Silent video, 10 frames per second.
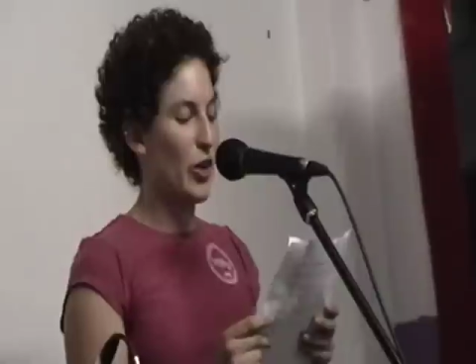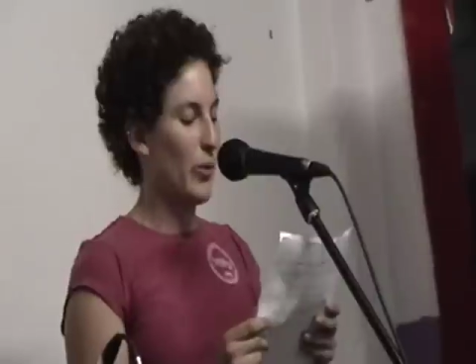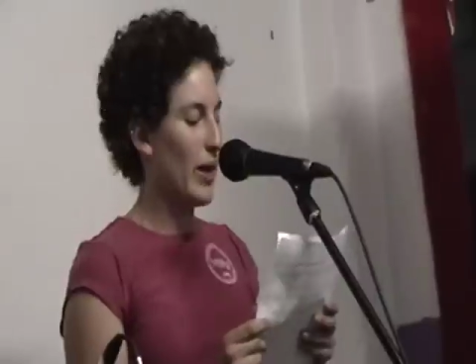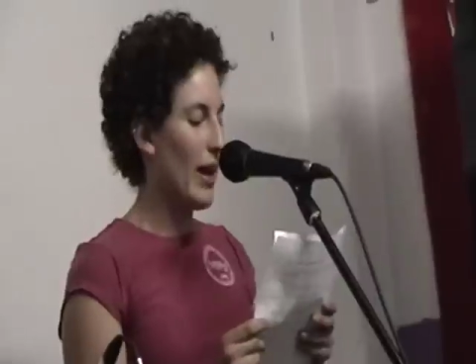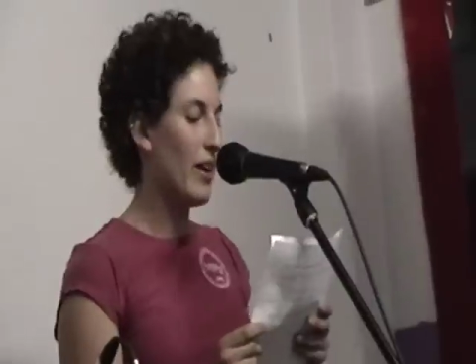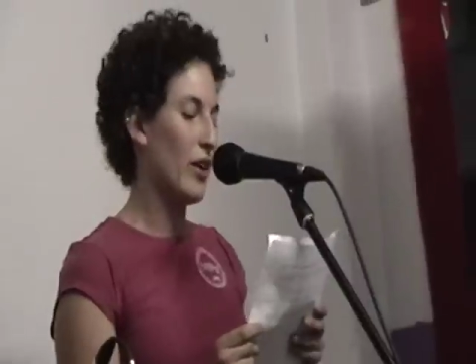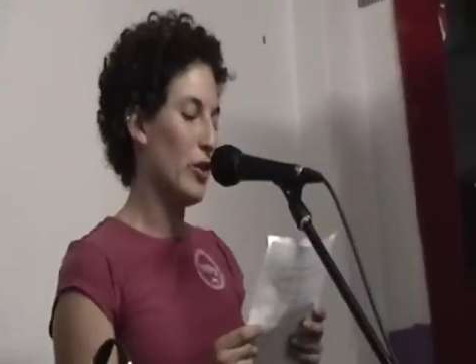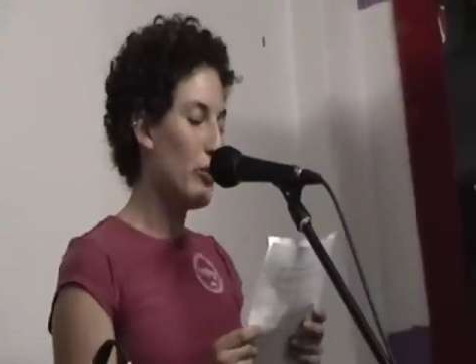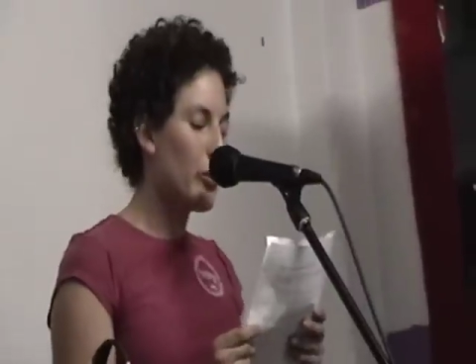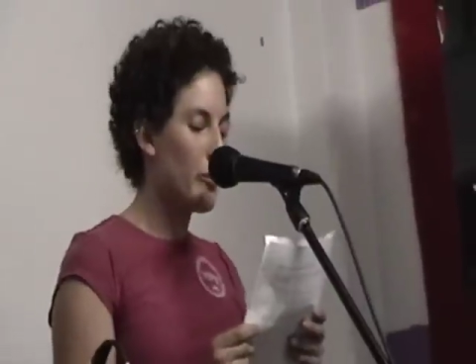creating
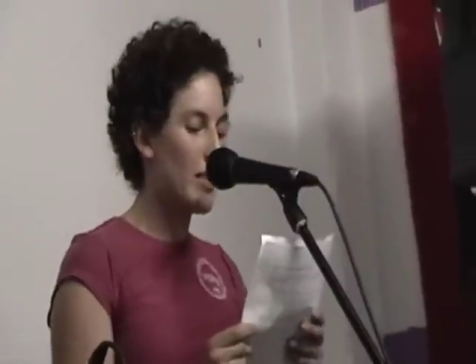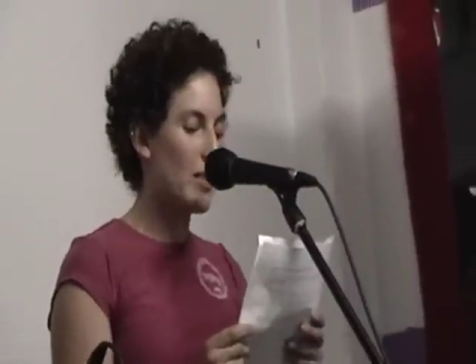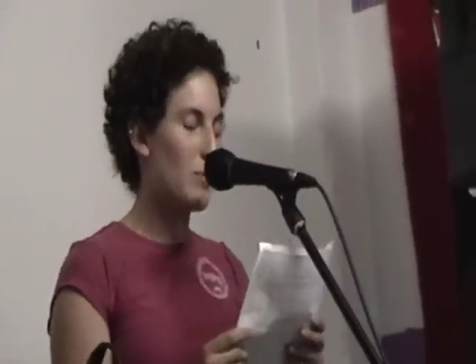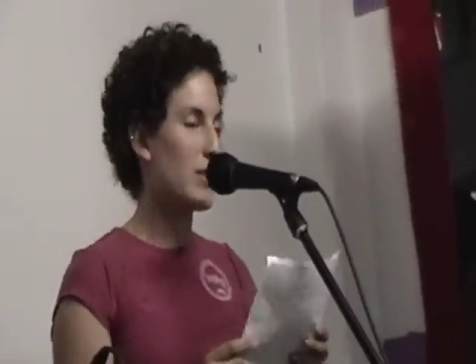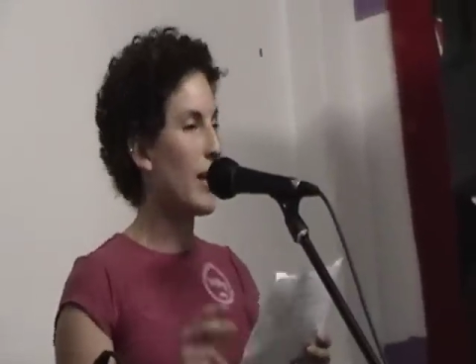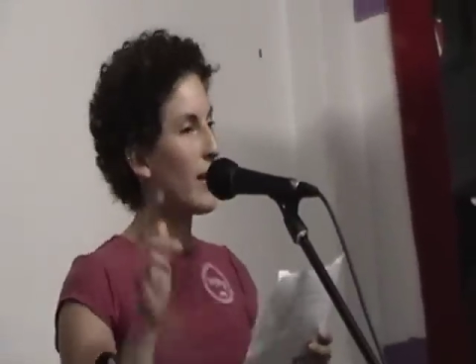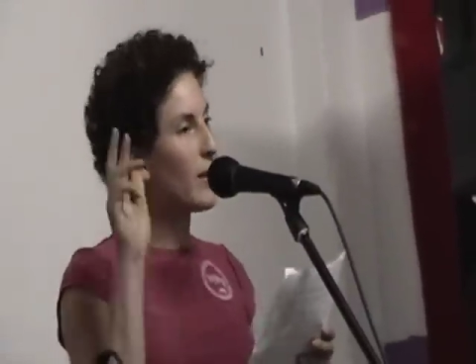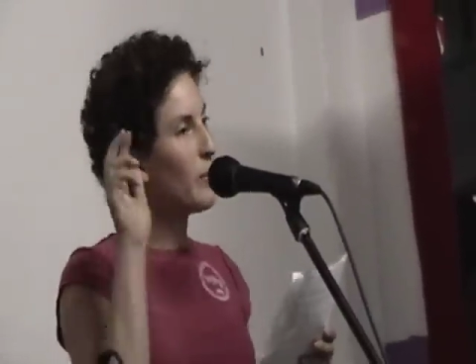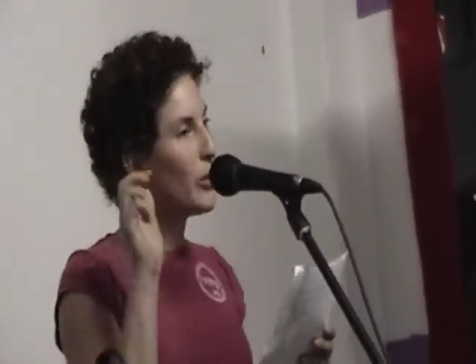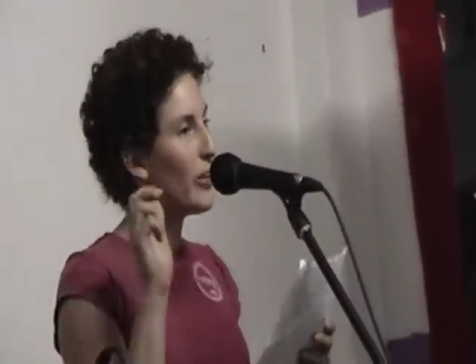euphemisms like
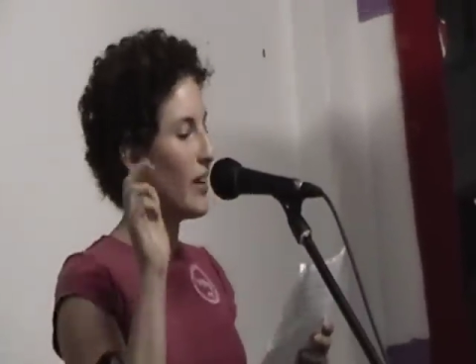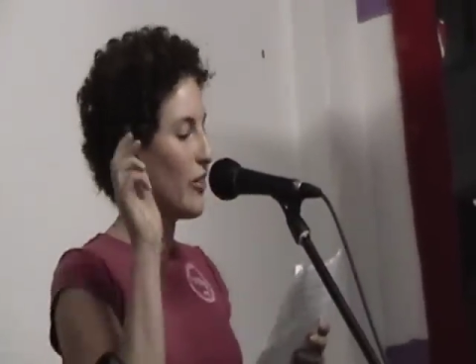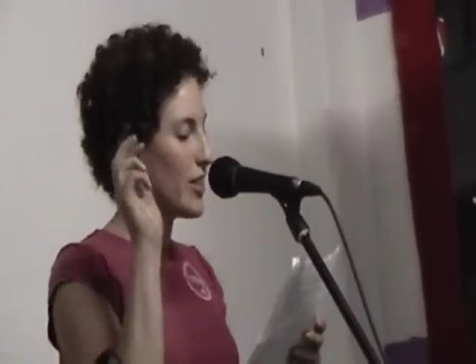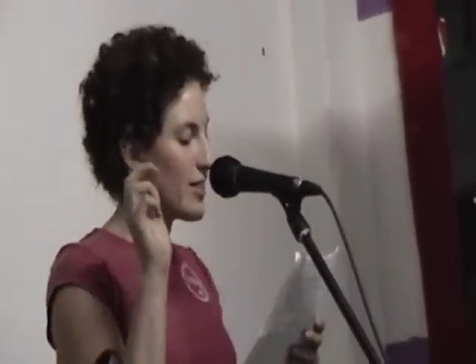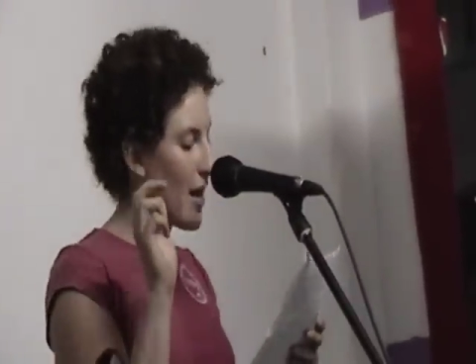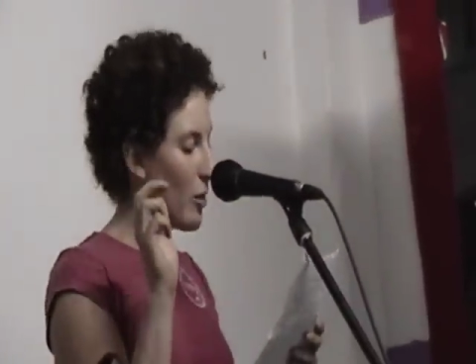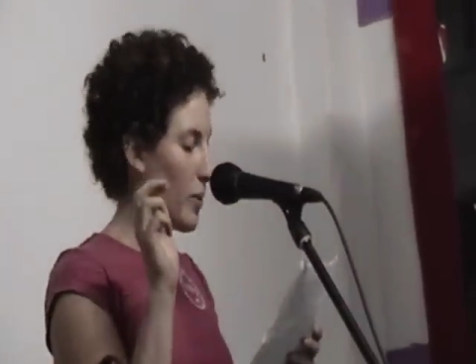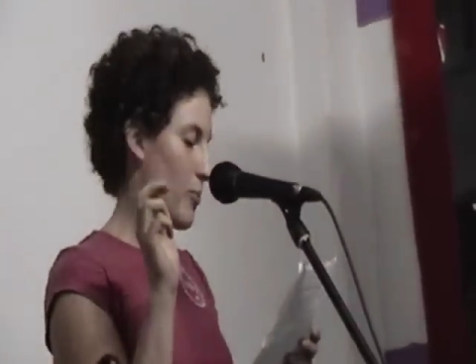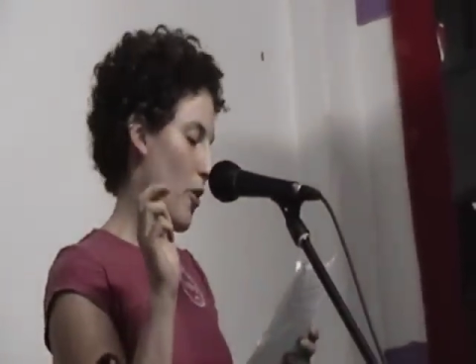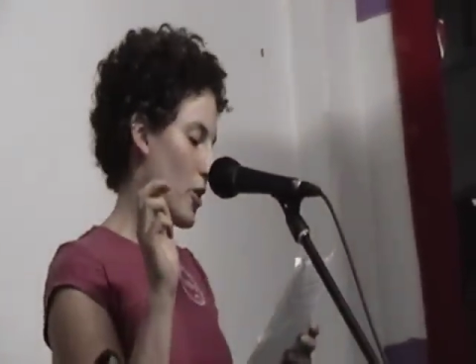community
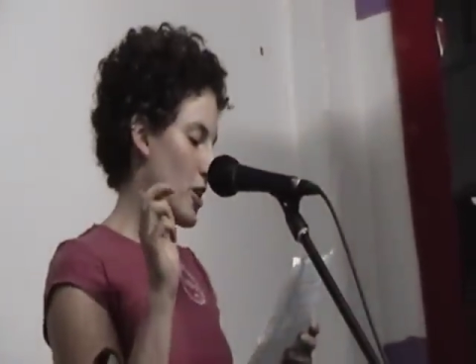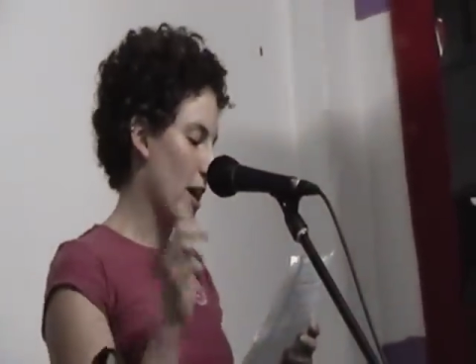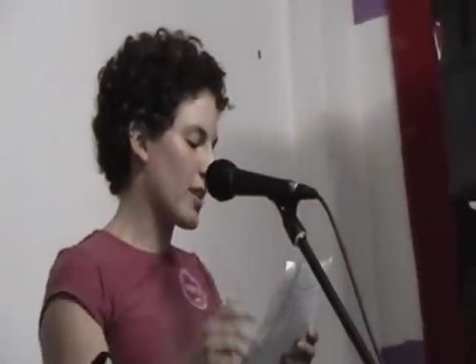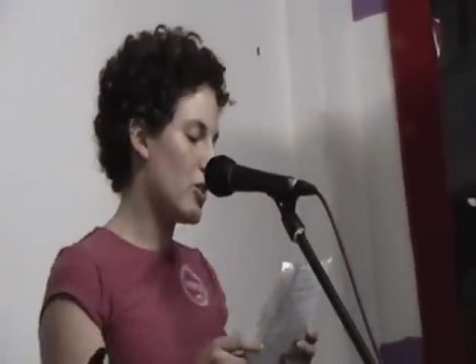resettlement projects.